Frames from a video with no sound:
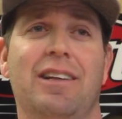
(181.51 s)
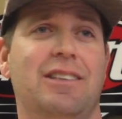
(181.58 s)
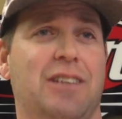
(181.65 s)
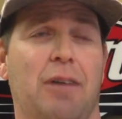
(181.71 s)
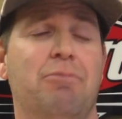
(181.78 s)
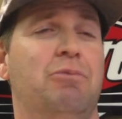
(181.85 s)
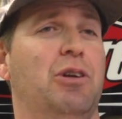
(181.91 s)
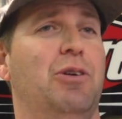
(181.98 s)
bring
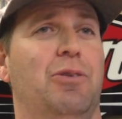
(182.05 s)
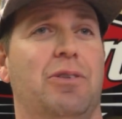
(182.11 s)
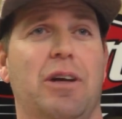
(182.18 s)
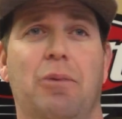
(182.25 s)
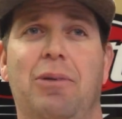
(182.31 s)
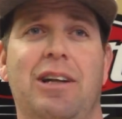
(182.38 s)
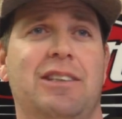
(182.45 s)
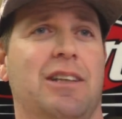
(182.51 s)
something new.
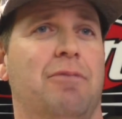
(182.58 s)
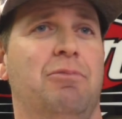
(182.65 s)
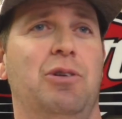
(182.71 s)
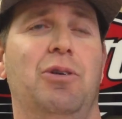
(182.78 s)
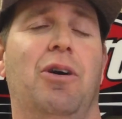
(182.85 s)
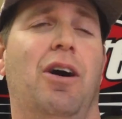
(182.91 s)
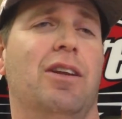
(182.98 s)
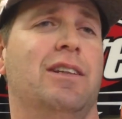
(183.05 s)
They'll bring
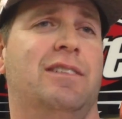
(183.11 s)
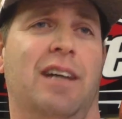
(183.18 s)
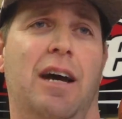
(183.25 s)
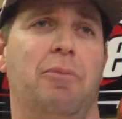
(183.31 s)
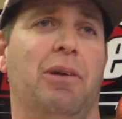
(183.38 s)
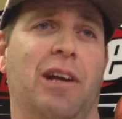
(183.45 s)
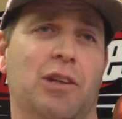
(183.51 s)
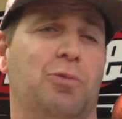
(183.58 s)
something new all the
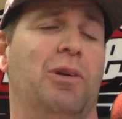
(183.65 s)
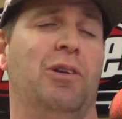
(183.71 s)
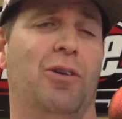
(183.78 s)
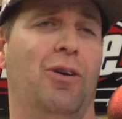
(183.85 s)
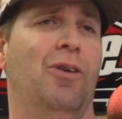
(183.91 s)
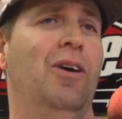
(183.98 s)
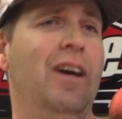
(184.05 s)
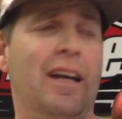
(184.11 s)
time because we
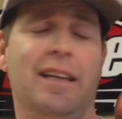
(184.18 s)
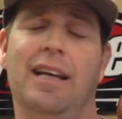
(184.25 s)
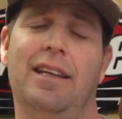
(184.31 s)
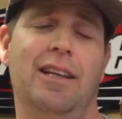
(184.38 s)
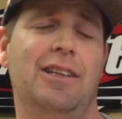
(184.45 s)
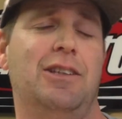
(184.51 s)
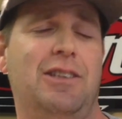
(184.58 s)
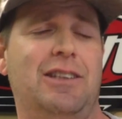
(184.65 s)
know
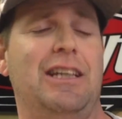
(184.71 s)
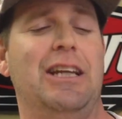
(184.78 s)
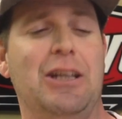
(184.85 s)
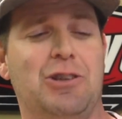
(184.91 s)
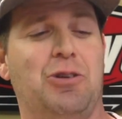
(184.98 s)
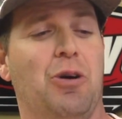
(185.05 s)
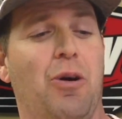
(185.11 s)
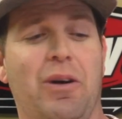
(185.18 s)
that this
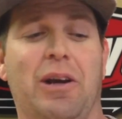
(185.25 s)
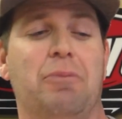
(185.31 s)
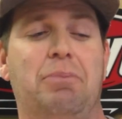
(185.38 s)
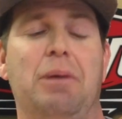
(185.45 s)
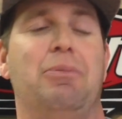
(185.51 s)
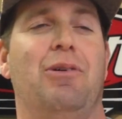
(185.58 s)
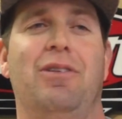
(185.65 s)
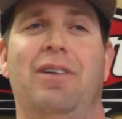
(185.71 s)
scene is growing
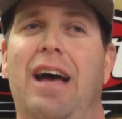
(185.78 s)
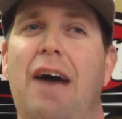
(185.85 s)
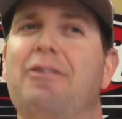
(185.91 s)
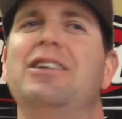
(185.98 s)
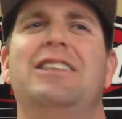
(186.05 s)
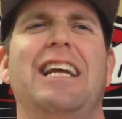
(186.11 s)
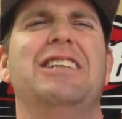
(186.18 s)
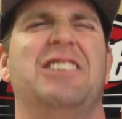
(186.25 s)
and people
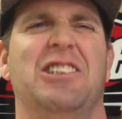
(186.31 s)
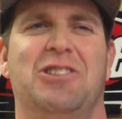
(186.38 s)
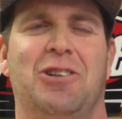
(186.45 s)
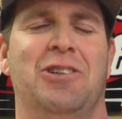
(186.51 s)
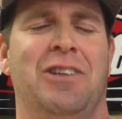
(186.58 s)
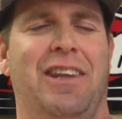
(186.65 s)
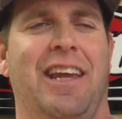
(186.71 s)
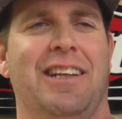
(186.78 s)
haven't tasted
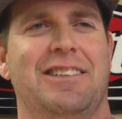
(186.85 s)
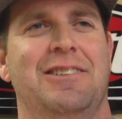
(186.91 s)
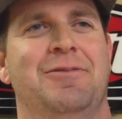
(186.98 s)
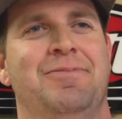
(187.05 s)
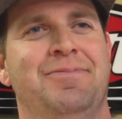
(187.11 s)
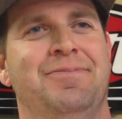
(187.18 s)
certain things.